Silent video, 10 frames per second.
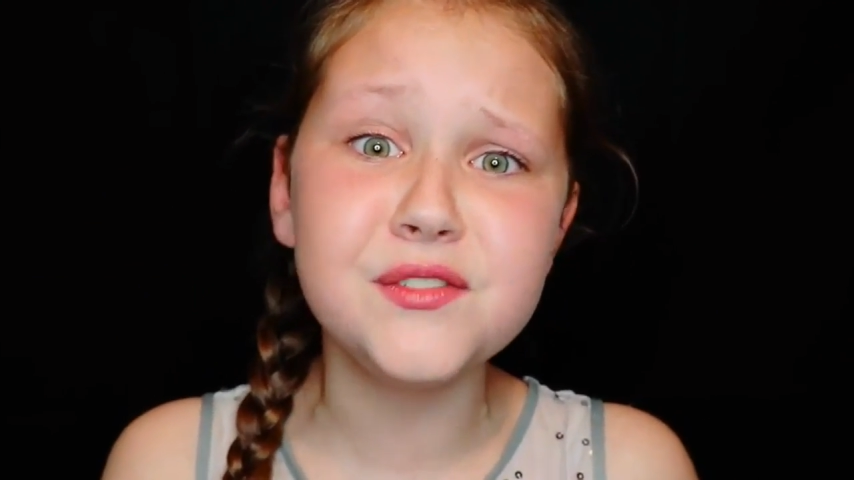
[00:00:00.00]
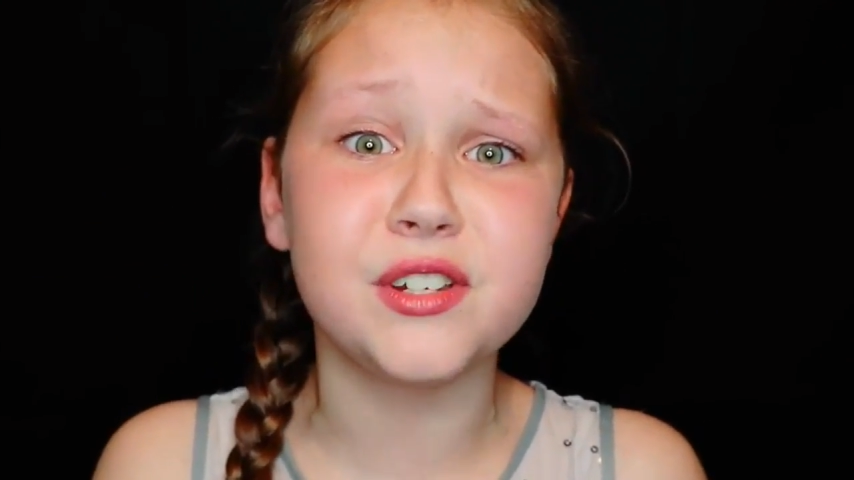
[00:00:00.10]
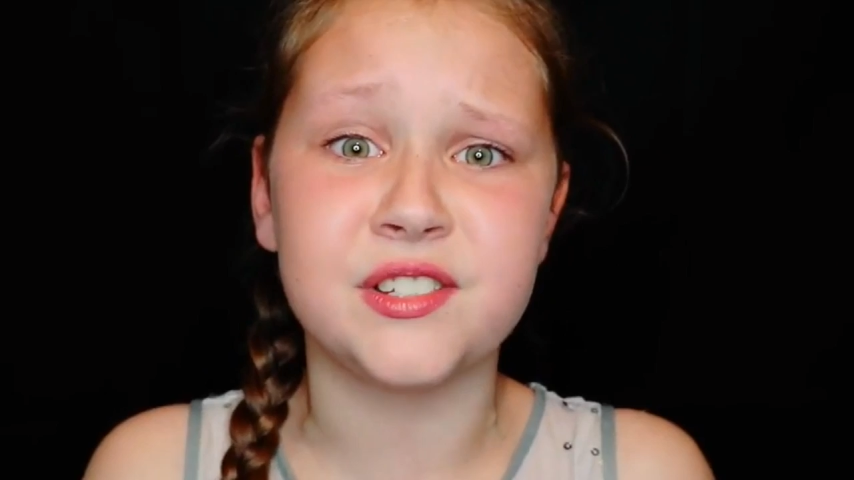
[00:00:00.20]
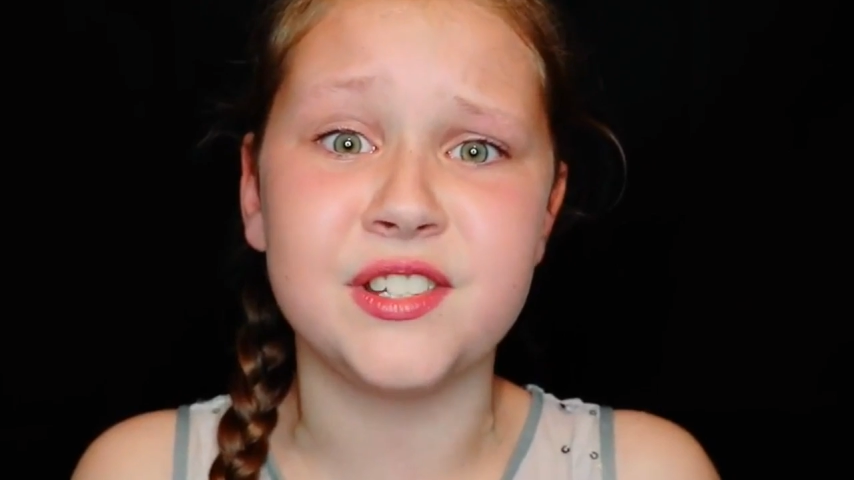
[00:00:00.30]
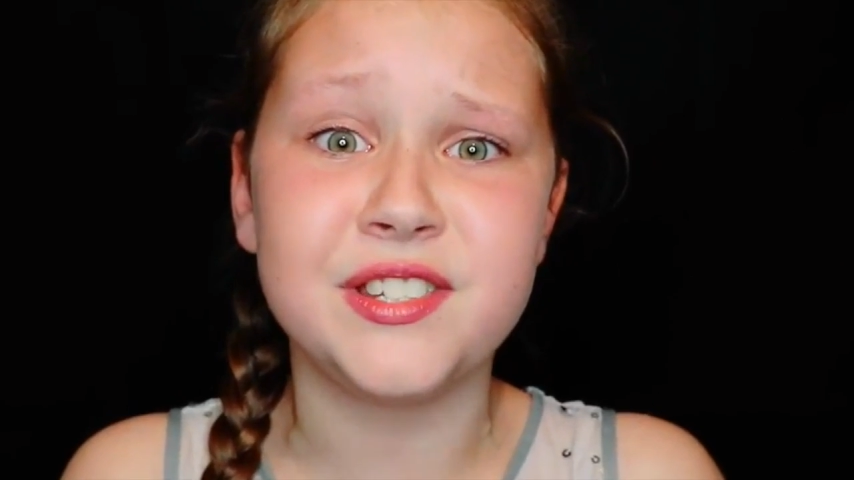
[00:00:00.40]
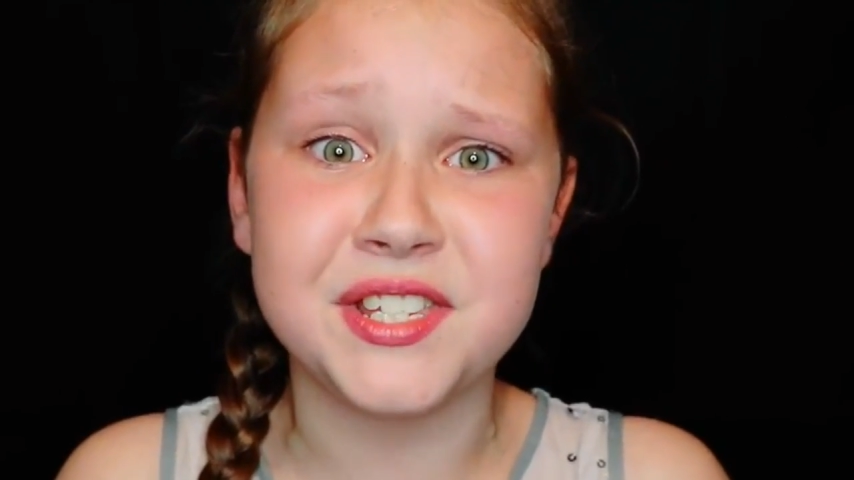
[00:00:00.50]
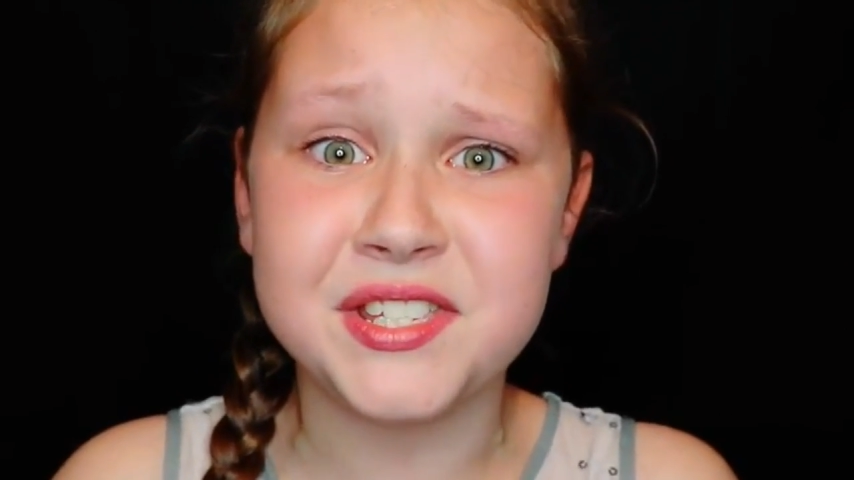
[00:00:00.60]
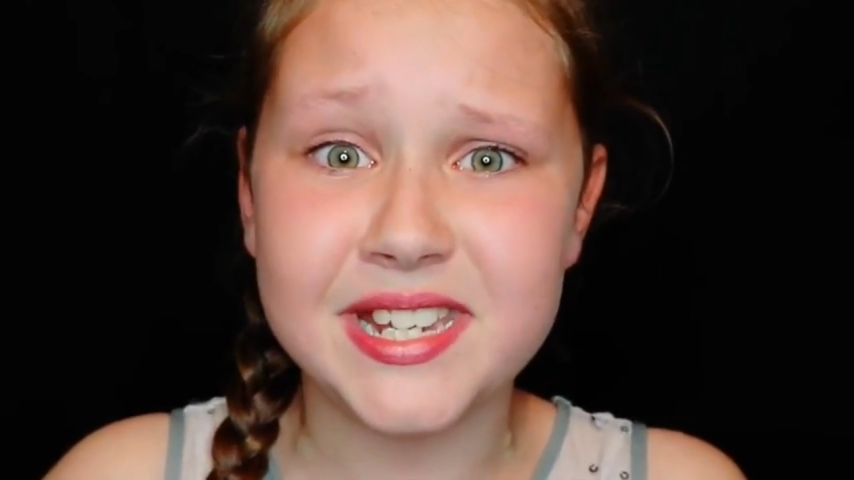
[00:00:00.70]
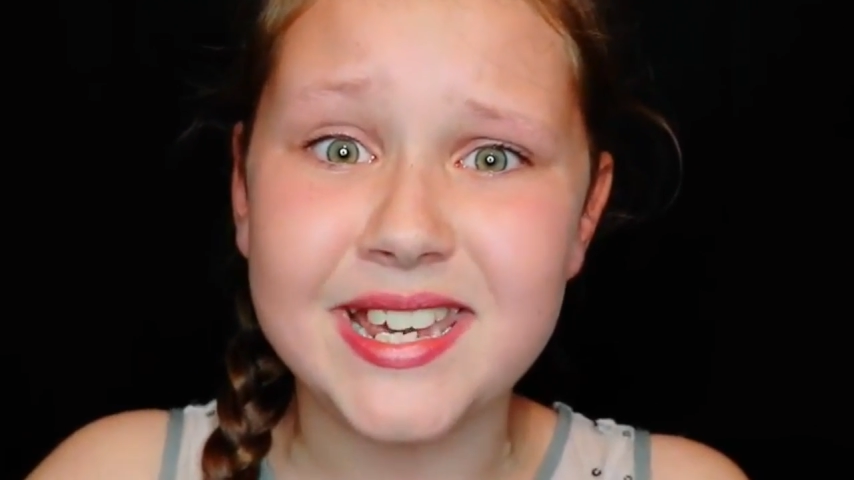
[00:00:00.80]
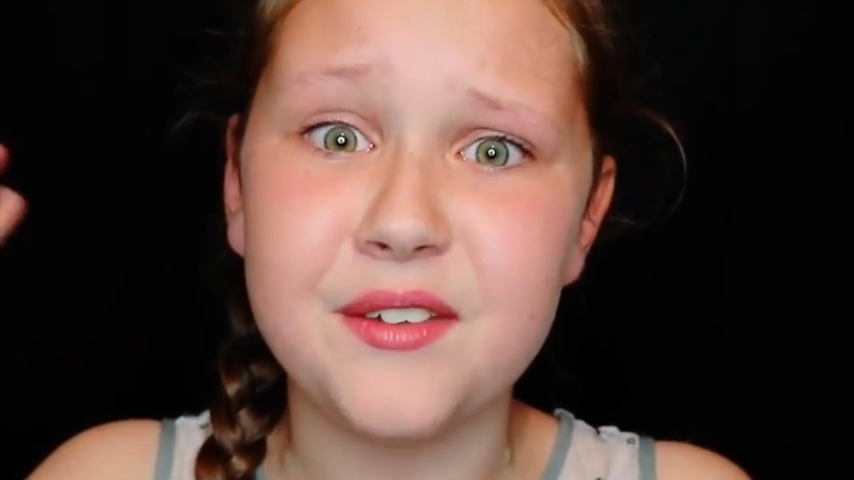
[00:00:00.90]
interesting to
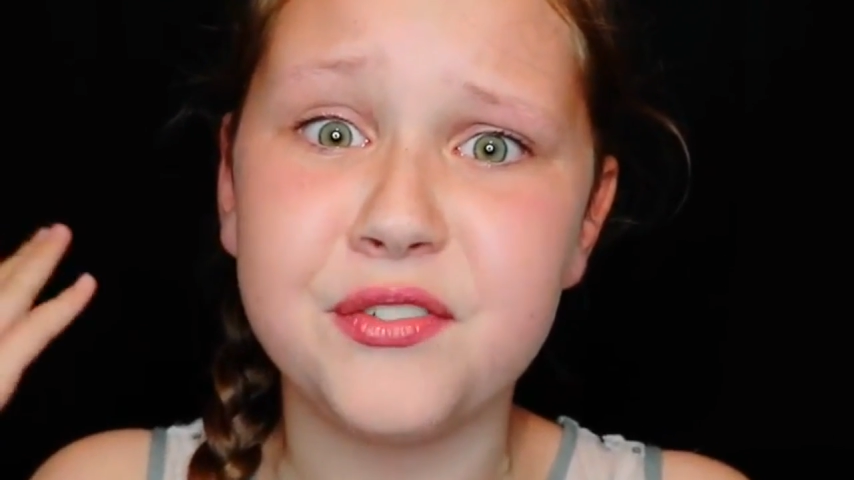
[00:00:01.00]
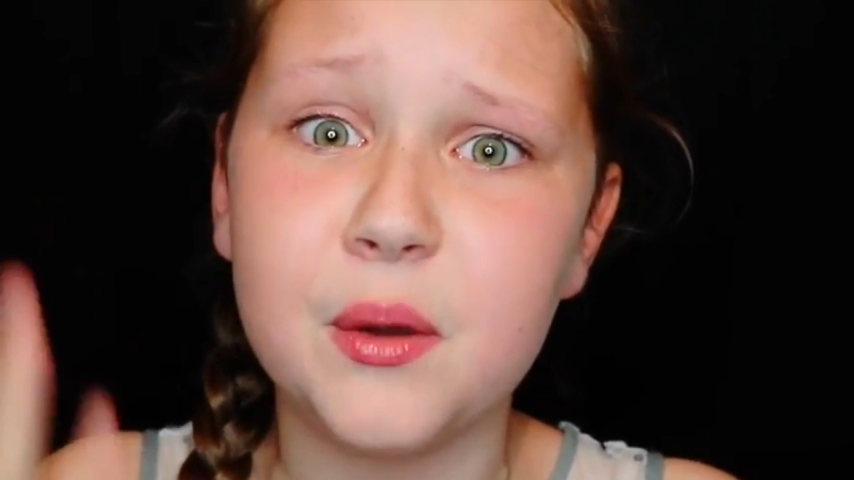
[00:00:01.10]
see if